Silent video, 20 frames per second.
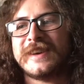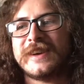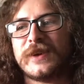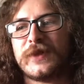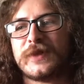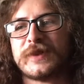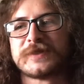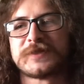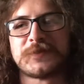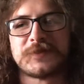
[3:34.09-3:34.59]

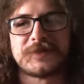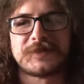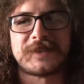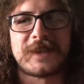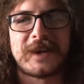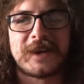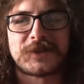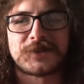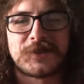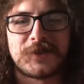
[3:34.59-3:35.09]
This was
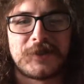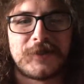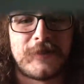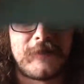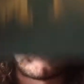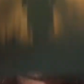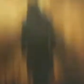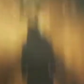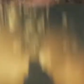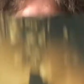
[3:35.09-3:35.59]
actually the
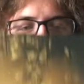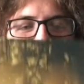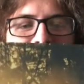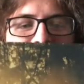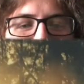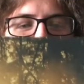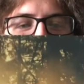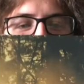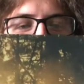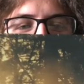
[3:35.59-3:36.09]

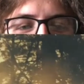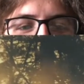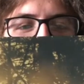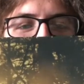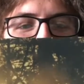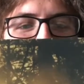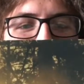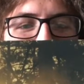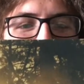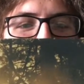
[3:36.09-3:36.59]
first
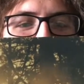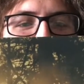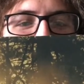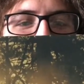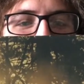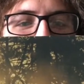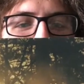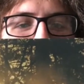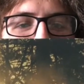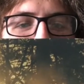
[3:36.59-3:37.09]
Thundercat
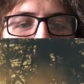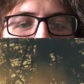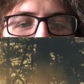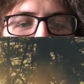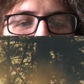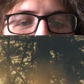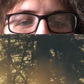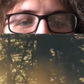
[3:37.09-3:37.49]
album that I